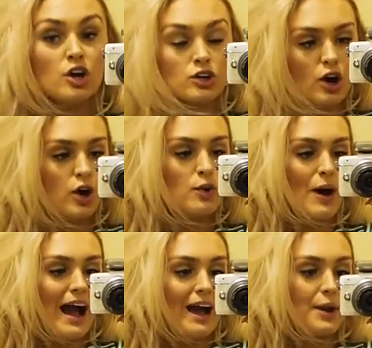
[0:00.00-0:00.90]
go
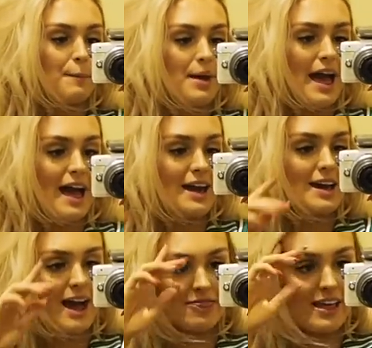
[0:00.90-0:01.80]
and pay
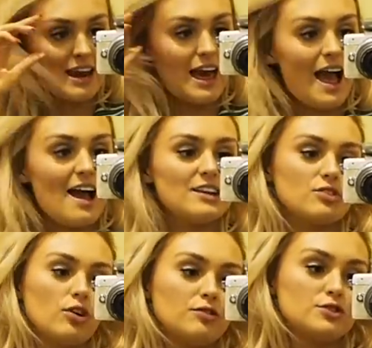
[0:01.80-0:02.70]
and then head
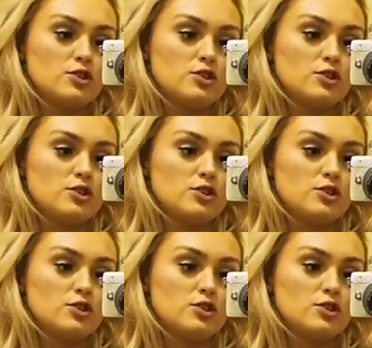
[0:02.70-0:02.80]
off